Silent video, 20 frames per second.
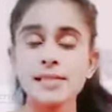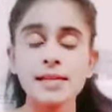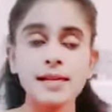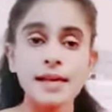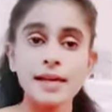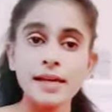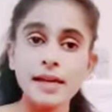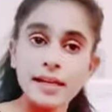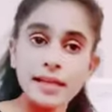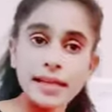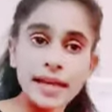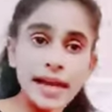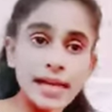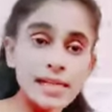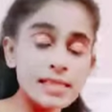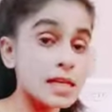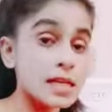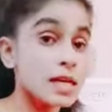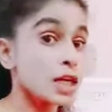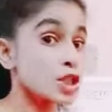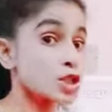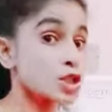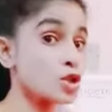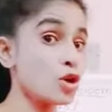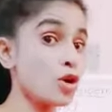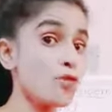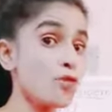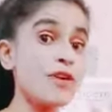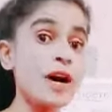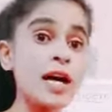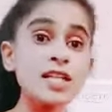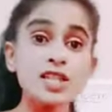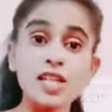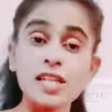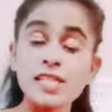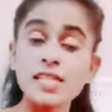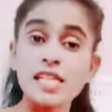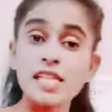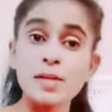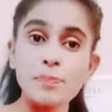Yes, two functions
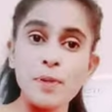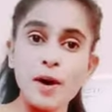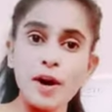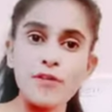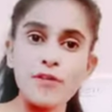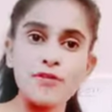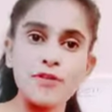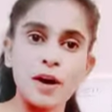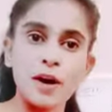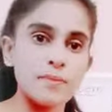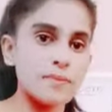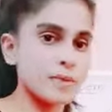it performs.